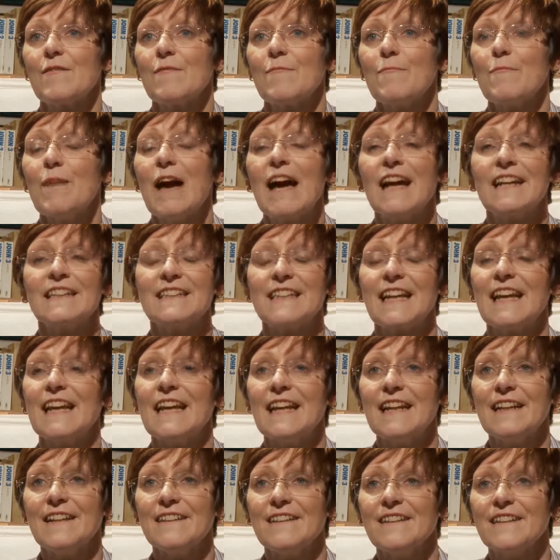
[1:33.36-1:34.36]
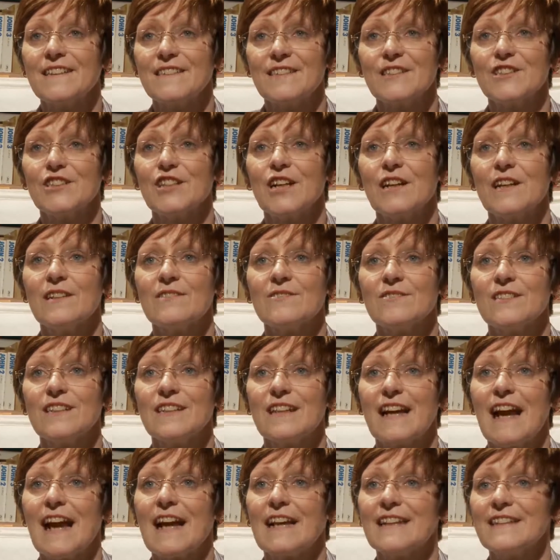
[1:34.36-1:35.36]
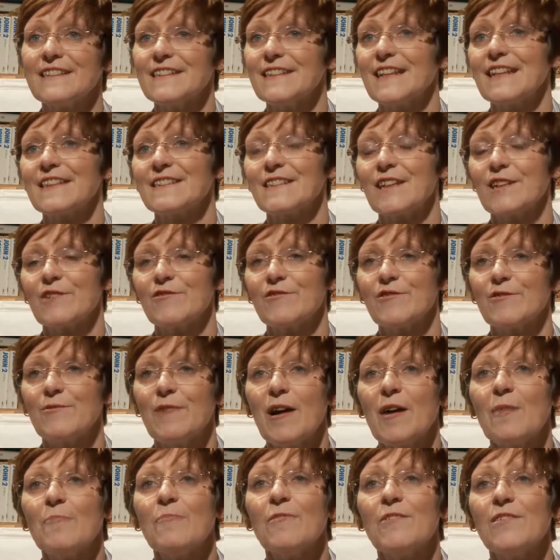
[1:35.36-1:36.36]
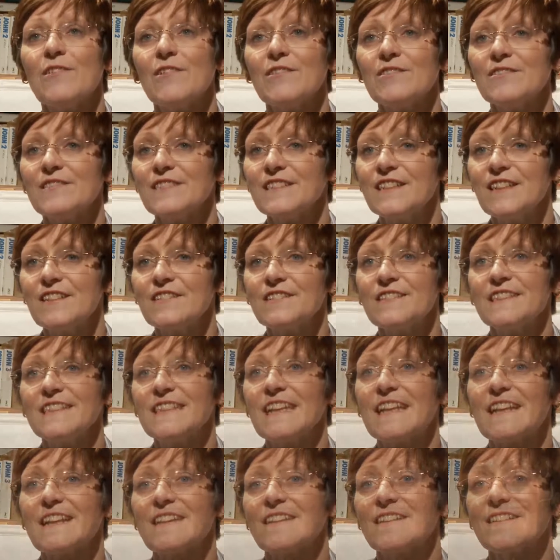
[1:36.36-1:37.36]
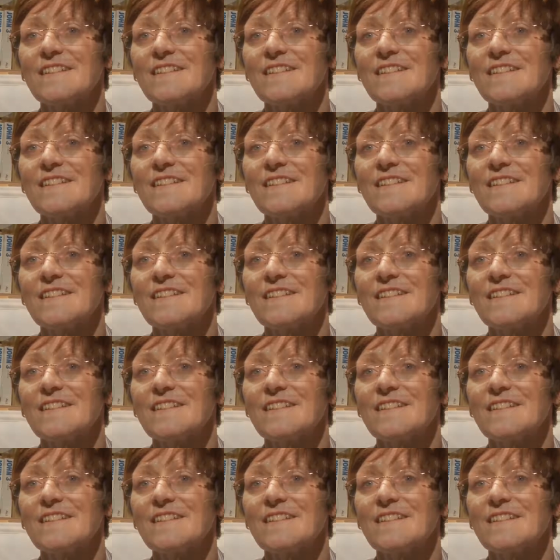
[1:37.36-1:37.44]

mad keen as a child and as I grew up on dancing,